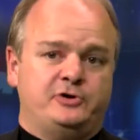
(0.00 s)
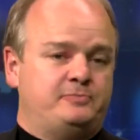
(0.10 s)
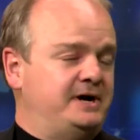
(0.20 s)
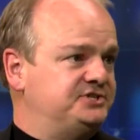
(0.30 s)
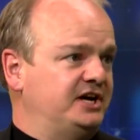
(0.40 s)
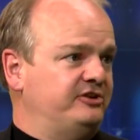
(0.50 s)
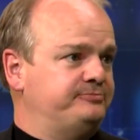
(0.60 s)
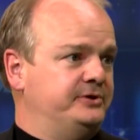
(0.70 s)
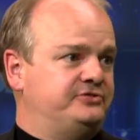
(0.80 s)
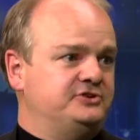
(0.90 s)
with myself,
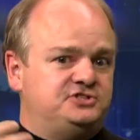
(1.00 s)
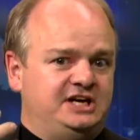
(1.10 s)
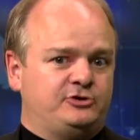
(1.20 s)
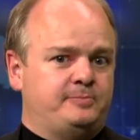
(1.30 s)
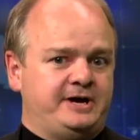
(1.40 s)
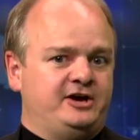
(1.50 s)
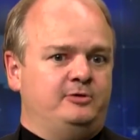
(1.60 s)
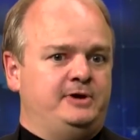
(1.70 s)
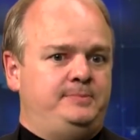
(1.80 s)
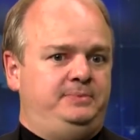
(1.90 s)
but this secret battle
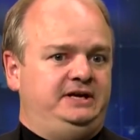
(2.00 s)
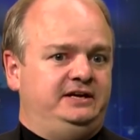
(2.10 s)
might be